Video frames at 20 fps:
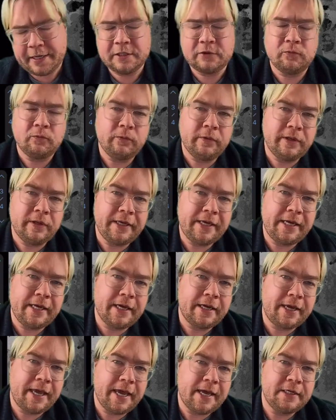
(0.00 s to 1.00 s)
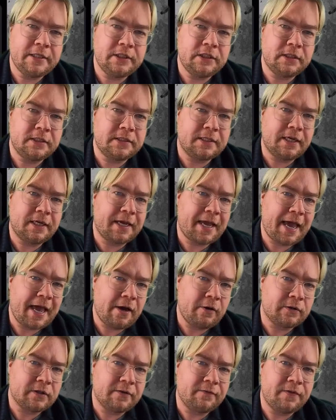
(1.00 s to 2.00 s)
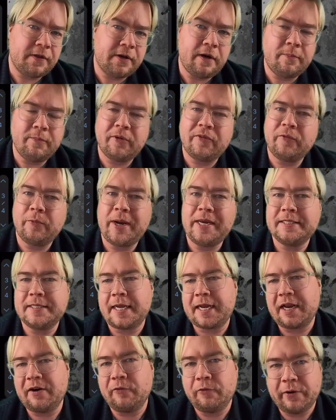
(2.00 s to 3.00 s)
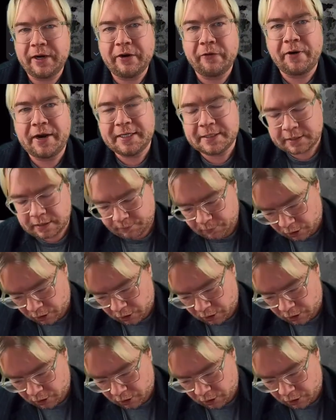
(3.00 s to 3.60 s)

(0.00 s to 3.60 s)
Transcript: it's really, again, just a count of the number of ways I can rearrange the